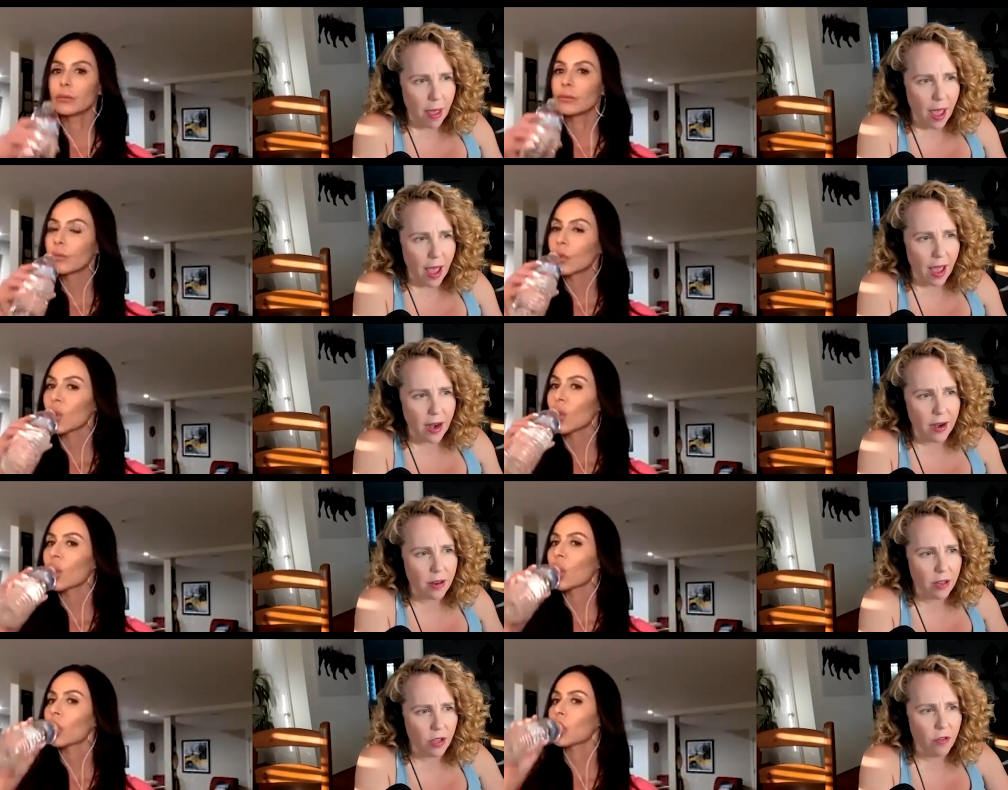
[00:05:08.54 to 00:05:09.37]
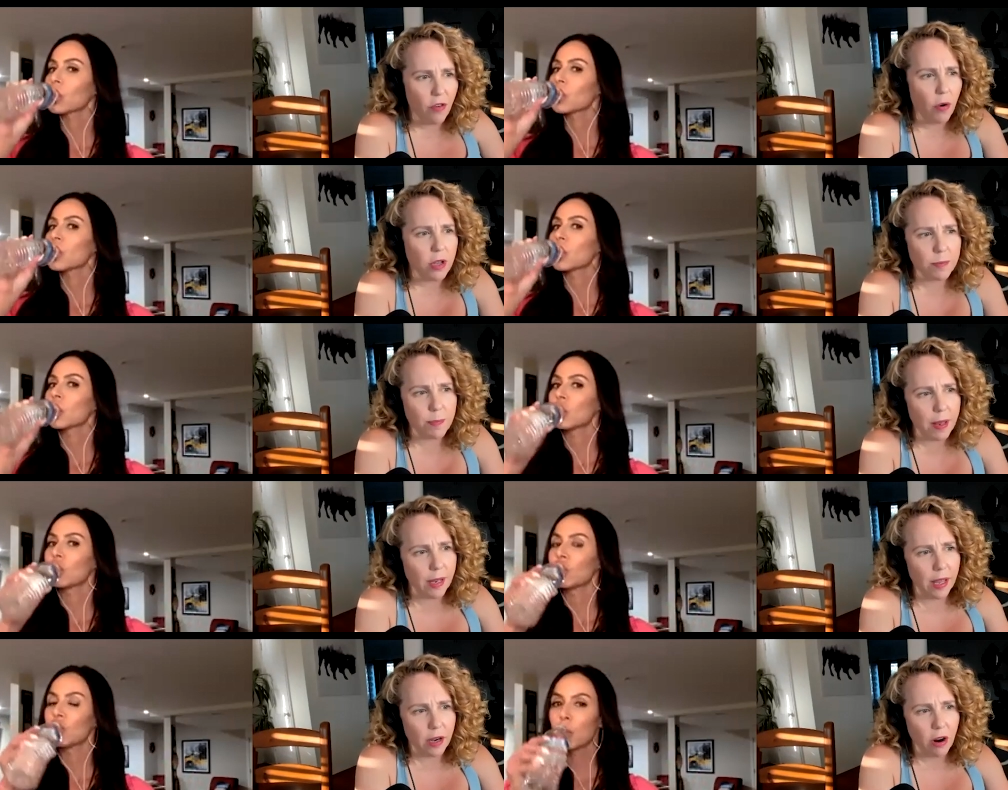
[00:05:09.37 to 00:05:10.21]
Speaker 1: had you've always
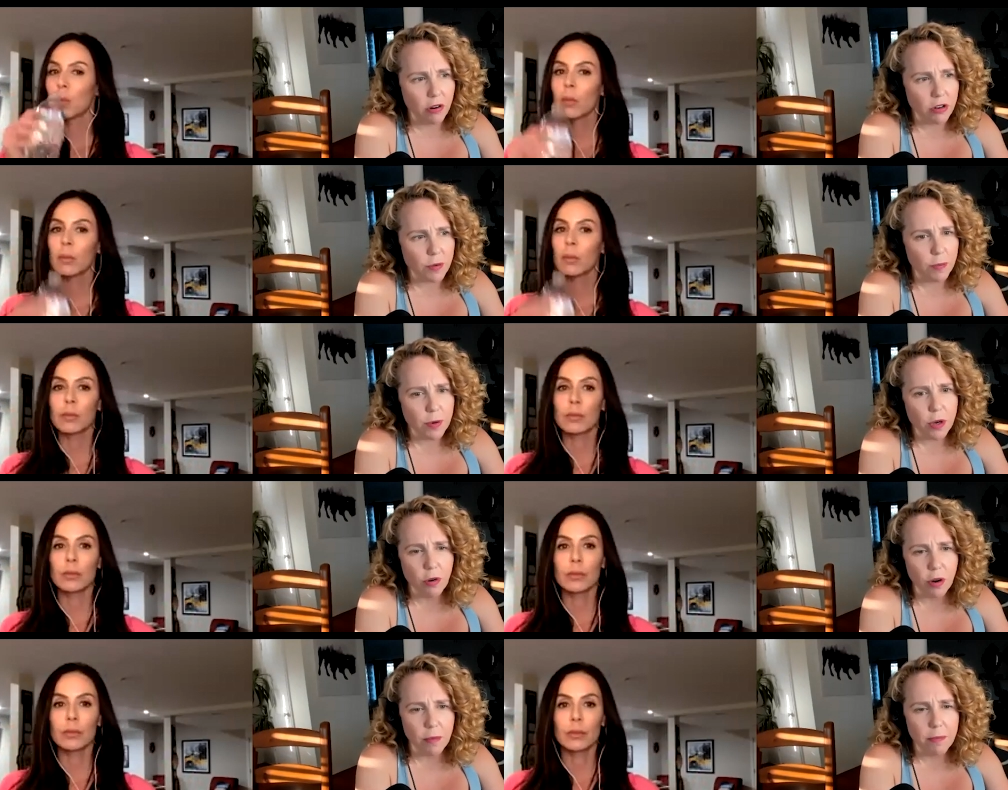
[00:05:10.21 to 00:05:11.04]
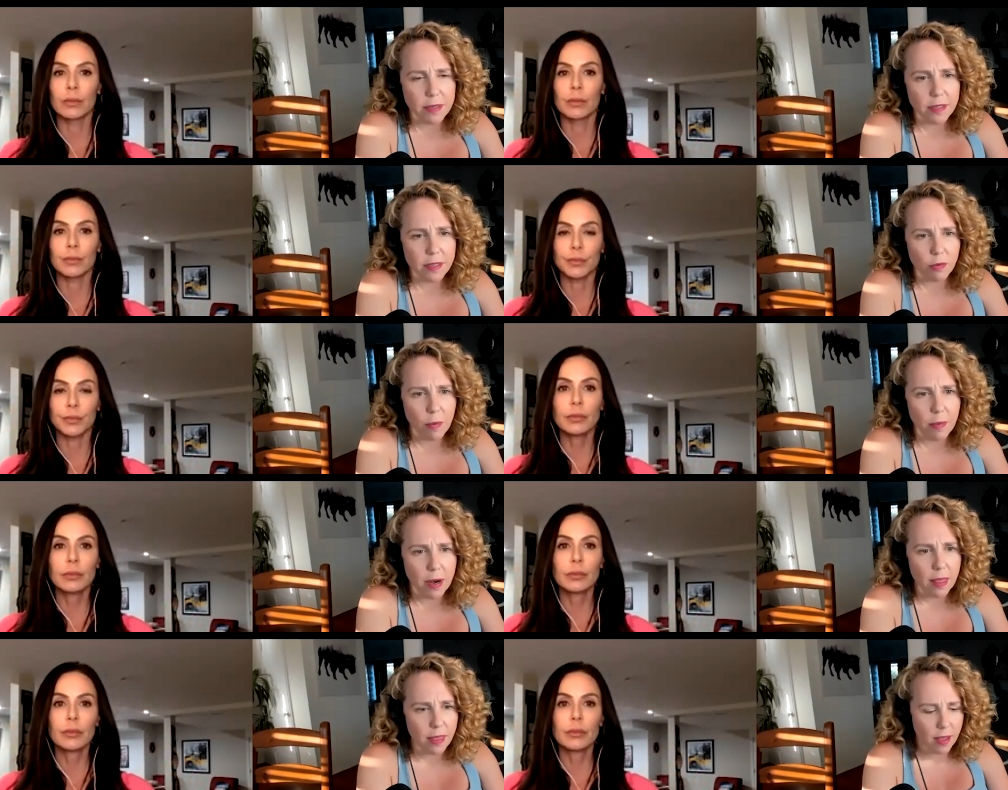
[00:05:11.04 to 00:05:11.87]
been like an entrepreneur
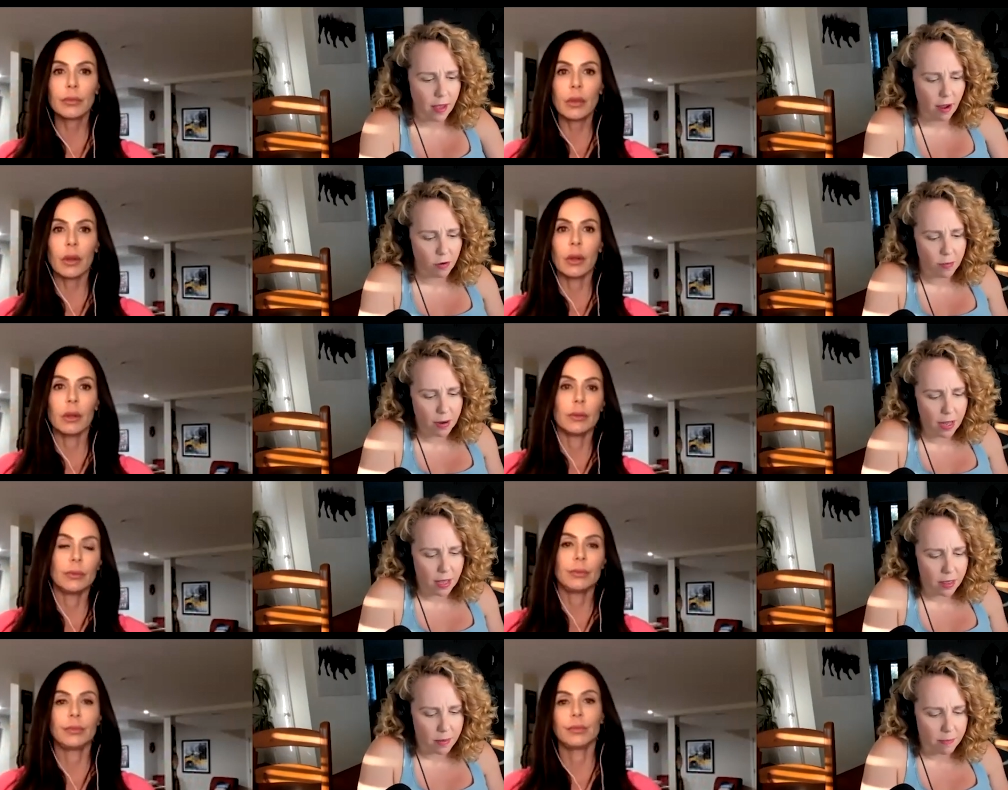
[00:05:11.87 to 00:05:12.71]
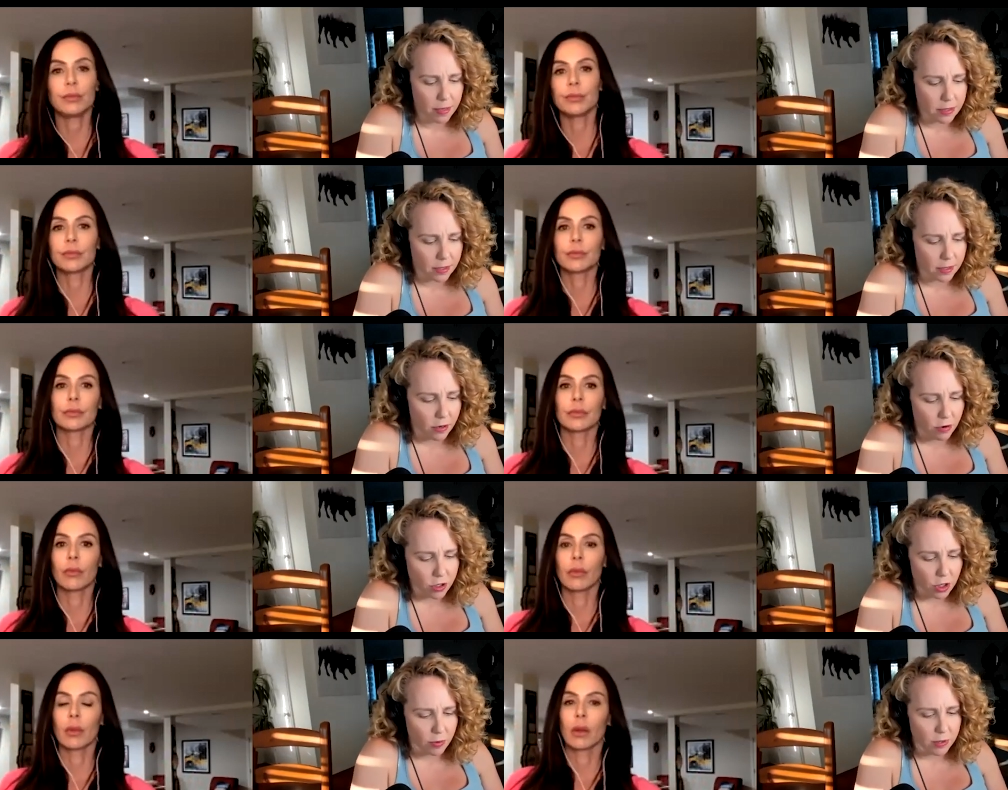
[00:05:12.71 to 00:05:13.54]
businesswoman i think everybody in the business
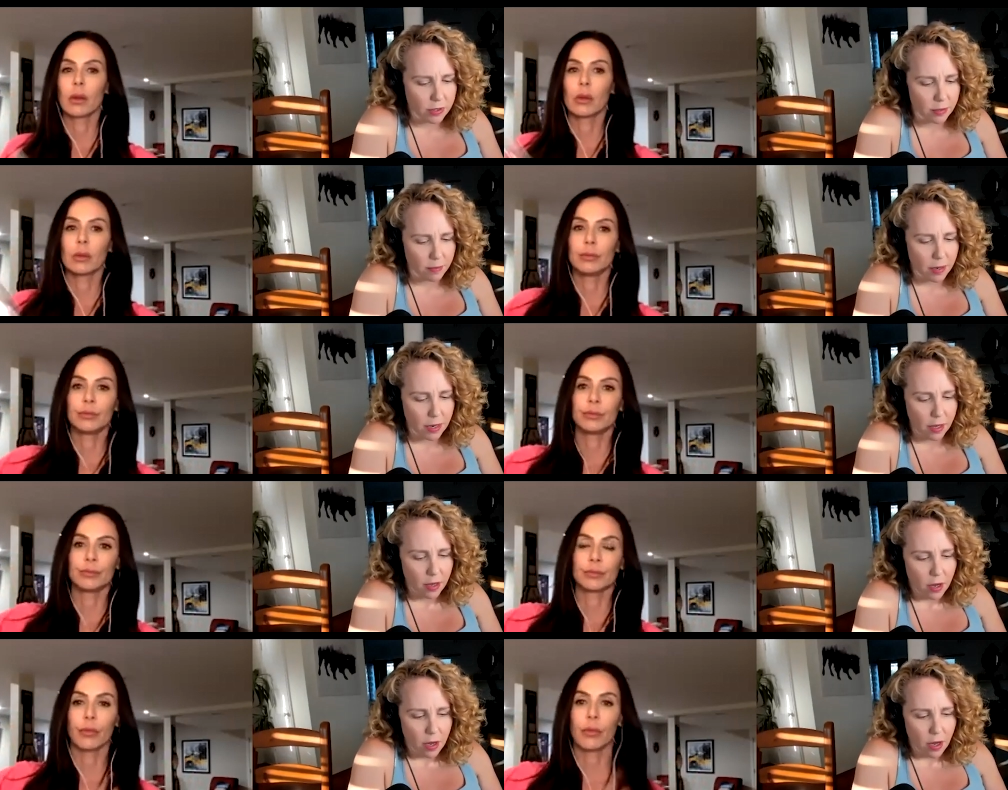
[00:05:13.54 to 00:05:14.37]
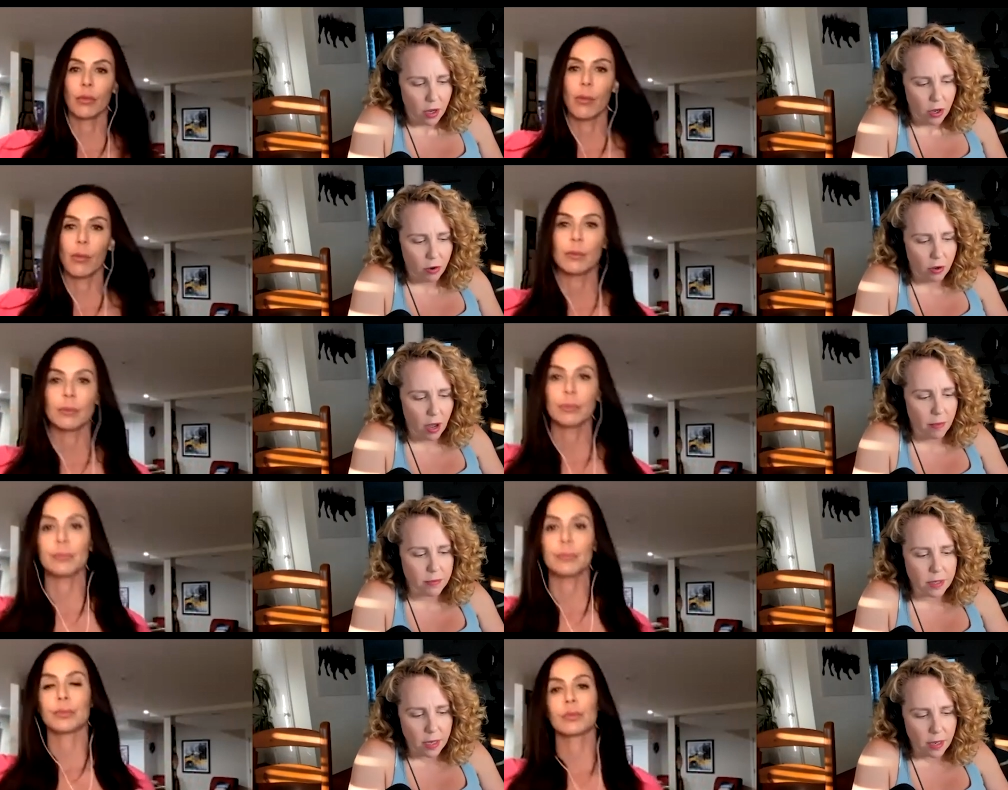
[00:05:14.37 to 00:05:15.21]
knows you as somebody who
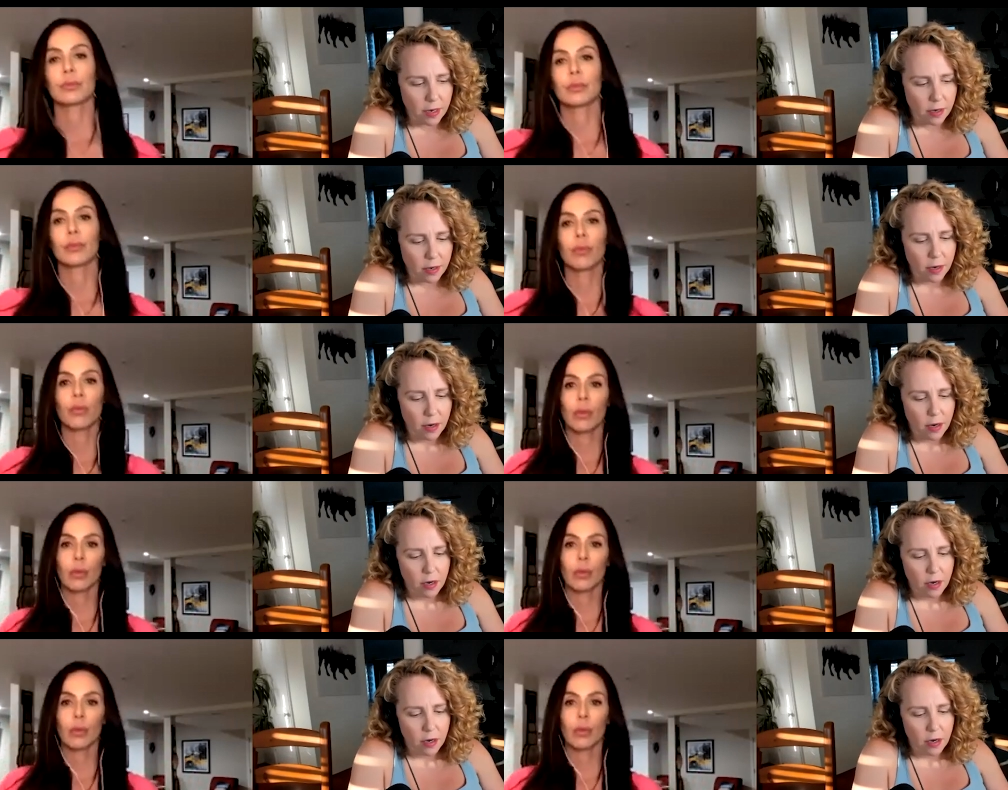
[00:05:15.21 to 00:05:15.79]
comes in